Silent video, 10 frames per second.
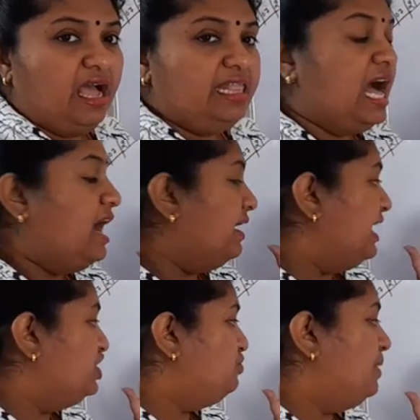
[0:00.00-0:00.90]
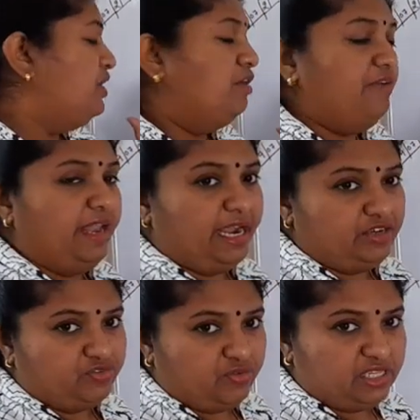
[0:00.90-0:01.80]
the arrangement of
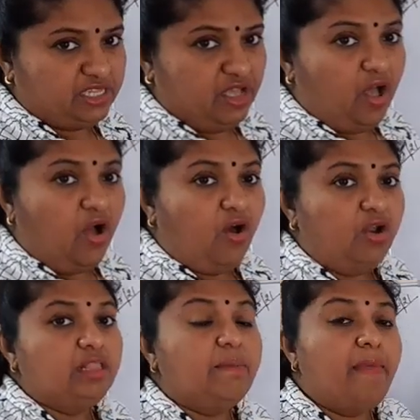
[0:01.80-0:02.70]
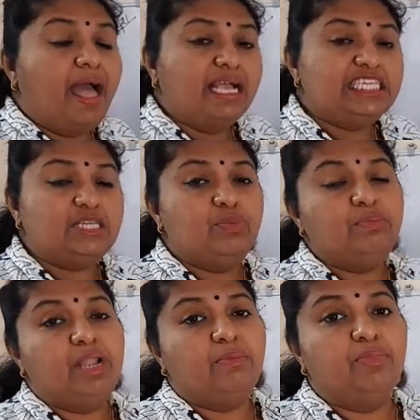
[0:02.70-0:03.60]
electrons or the
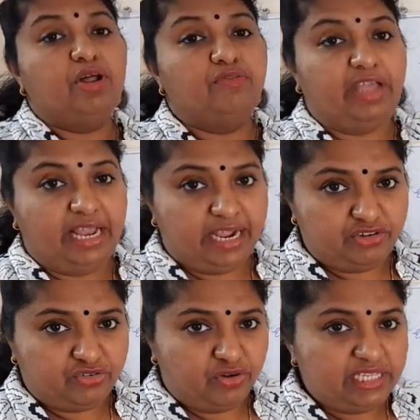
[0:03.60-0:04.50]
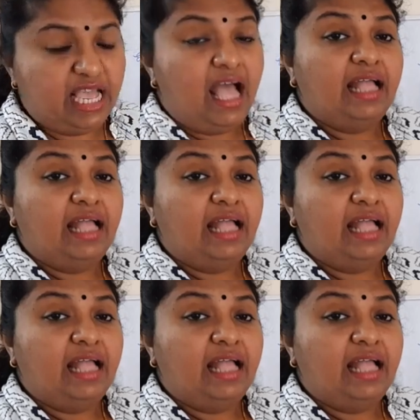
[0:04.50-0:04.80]
maximum number of electrons